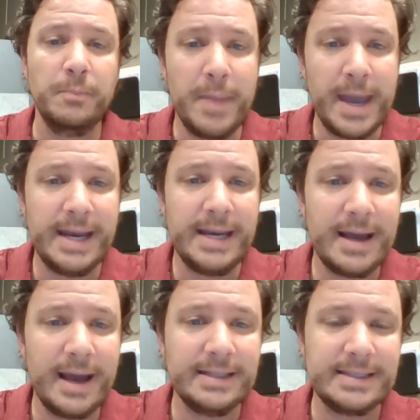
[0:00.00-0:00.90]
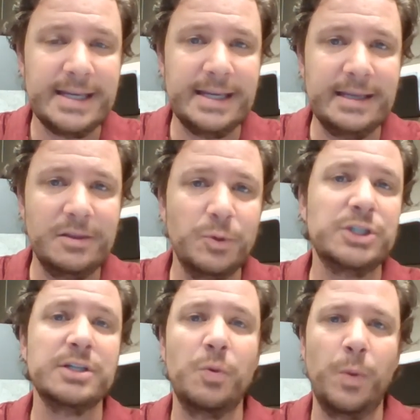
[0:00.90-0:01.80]
May 19th,
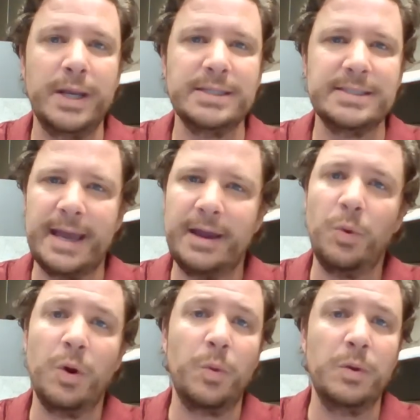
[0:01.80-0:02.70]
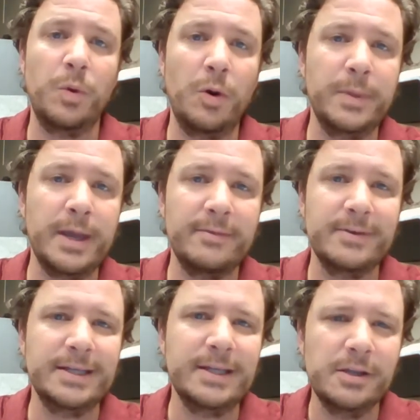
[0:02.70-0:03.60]
which is a Wednesday where we won't be
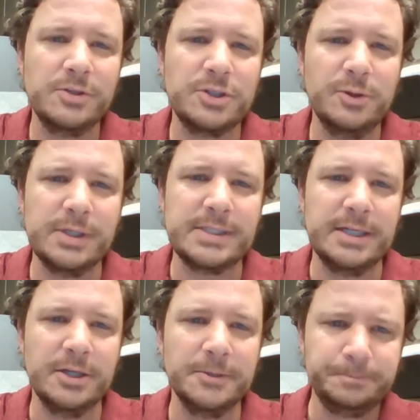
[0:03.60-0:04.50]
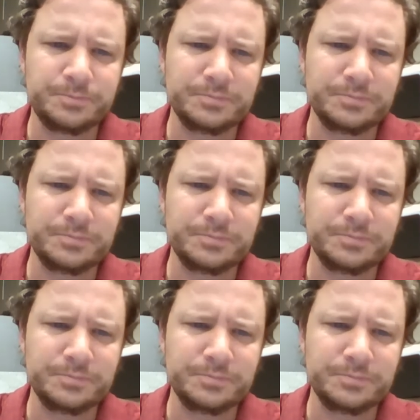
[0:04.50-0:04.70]
having any other students here